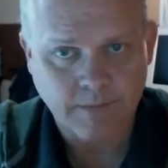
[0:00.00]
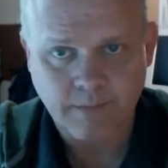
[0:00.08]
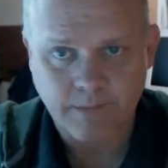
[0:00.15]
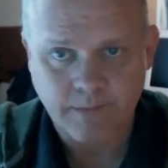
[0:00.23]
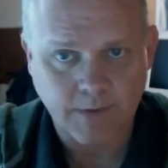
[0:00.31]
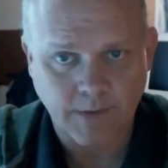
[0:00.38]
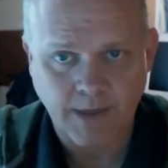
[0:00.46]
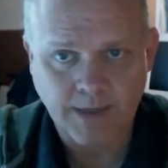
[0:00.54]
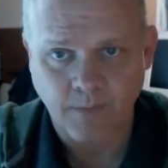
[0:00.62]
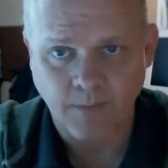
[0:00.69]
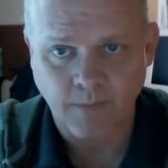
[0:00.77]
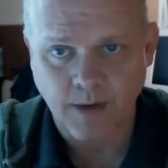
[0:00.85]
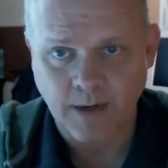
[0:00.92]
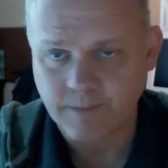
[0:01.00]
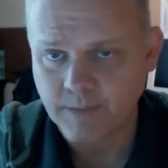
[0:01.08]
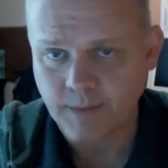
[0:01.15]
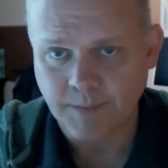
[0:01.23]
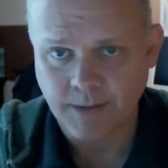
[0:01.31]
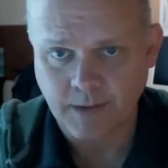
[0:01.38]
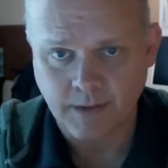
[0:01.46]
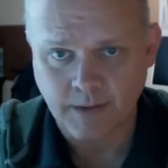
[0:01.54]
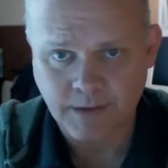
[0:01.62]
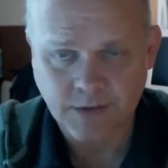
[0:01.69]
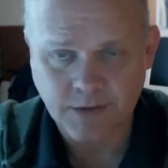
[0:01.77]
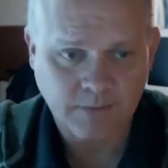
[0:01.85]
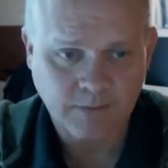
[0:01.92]
Don't ask me why. It might be a
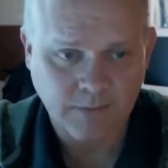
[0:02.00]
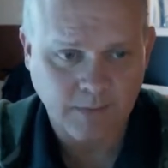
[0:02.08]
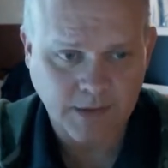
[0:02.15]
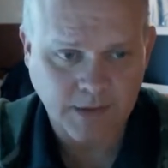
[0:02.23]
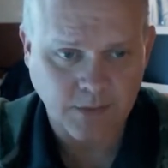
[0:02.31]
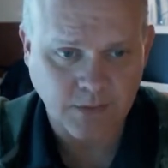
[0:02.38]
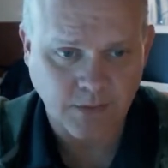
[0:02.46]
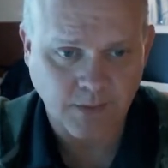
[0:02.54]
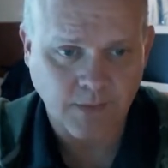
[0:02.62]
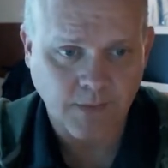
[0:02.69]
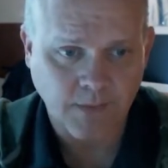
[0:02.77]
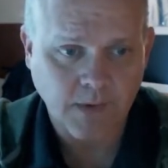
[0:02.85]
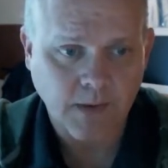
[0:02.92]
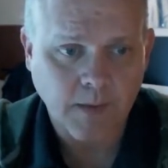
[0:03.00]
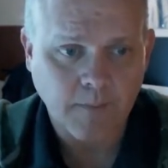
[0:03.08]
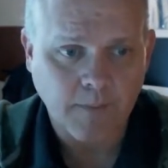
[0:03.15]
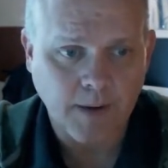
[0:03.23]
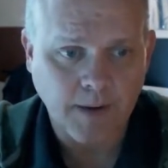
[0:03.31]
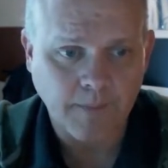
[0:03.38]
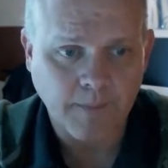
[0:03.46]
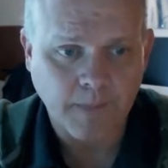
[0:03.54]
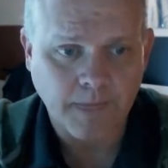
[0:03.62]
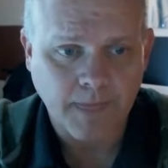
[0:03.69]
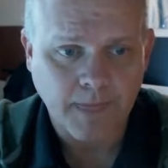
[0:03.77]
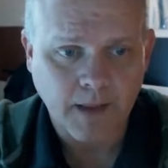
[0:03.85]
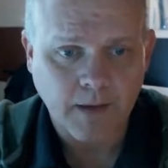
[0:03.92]
glitch. I'm not sure. But
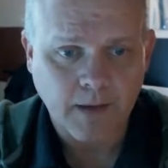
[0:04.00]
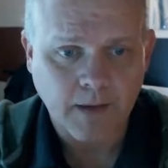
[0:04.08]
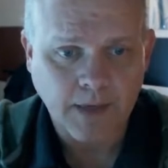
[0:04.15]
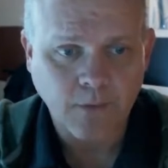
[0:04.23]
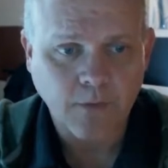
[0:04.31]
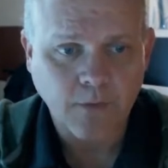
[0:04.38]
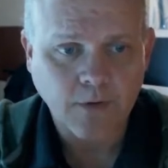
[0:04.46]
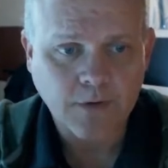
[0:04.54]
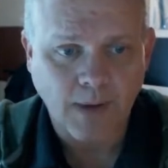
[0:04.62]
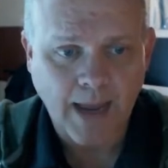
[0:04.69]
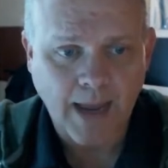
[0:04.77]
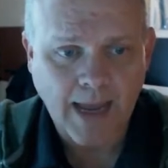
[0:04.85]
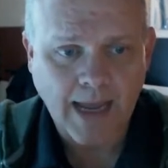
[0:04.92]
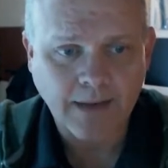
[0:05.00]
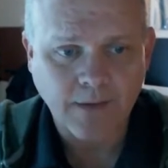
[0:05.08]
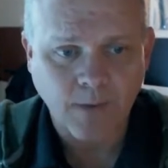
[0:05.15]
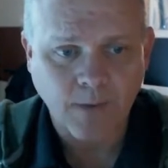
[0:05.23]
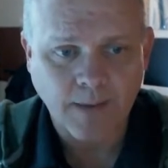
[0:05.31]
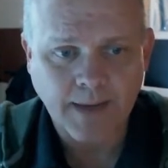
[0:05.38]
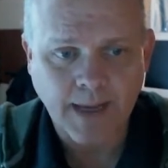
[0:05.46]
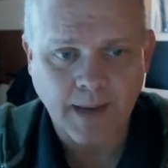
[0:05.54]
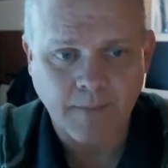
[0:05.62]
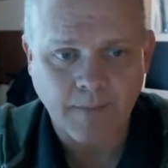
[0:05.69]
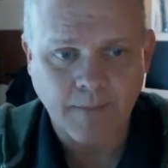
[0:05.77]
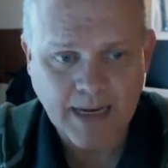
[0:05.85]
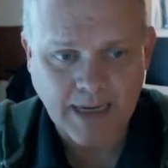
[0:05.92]
in order to add the
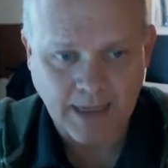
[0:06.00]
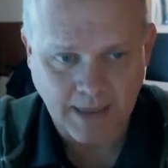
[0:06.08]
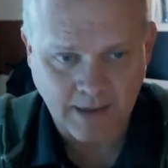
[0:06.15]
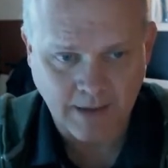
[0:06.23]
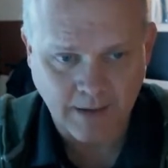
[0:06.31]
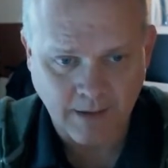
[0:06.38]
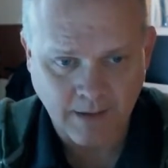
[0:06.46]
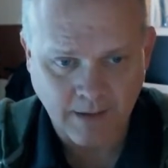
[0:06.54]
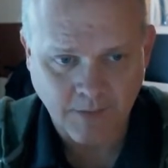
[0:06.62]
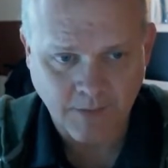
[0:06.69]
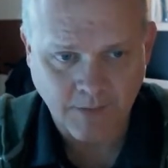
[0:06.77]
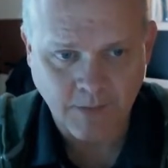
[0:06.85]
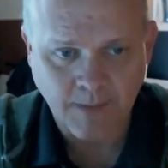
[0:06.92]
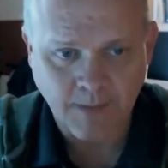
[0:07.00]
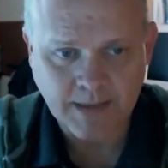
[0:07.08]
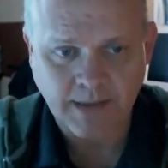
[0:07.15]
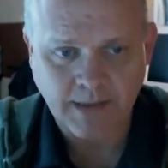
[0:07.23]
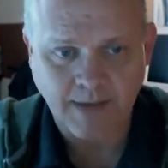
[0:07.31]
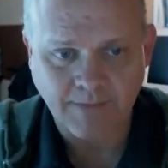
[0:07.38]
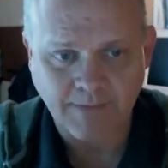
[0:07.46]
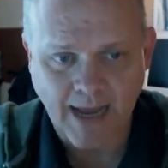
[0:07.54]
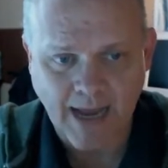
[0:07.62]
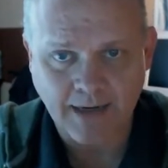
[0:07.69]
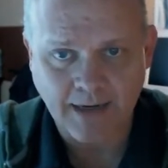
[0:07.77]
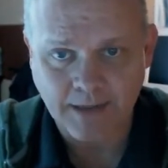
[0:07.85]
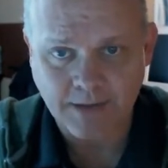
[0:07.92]
webcam mic in, you basically have to
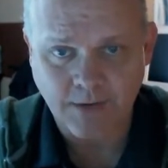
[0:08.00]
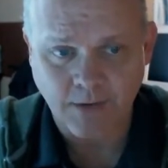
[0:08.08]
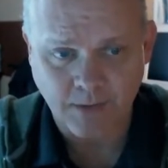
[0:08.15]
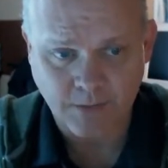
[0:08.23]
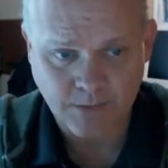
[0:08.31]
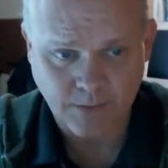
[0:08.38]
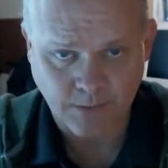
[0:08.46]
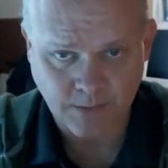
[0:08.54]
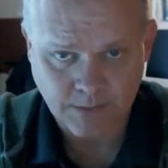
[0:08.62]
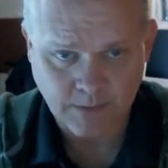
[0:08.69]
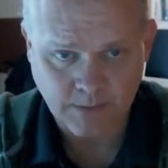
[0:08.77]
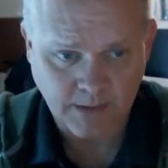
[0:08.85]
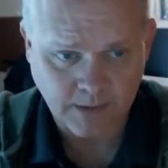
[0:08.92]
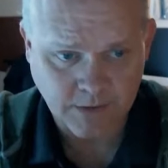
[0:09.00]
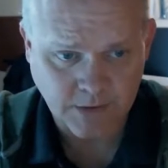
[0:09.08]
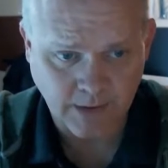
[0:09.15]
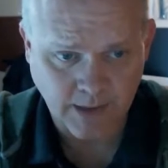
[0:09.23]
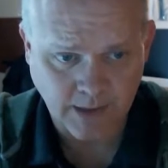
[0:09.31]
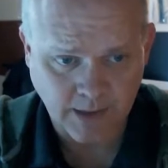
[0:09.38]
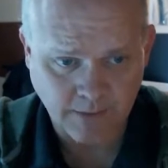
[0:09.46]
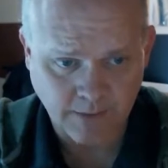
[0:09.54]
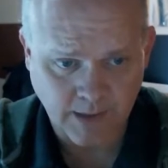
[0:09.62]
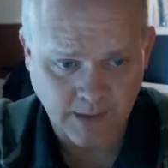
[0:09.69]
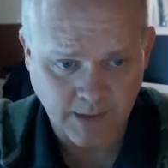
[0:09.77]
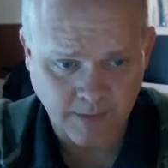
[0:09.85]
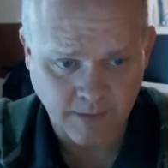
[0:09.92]
add it as an audio source, and I'll show you how to do
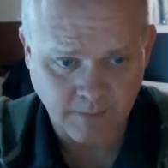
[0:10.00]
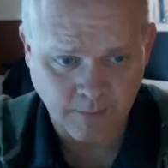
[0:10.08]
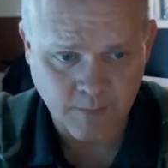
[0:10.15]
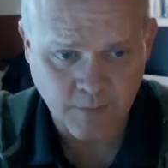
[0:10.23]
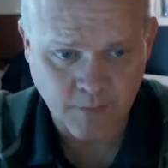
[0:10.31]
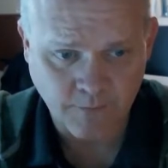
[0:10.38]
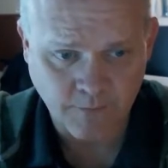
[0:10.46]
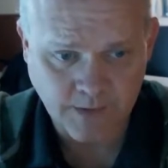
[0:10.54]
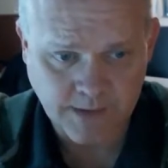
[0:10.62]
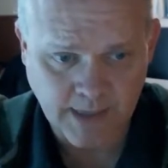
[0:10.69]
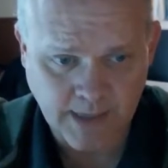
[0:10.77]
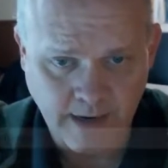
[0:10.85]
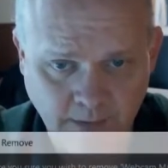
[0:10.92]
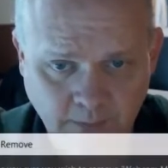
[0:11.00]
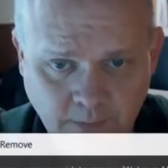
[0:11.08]
that. I'm going to remove this now,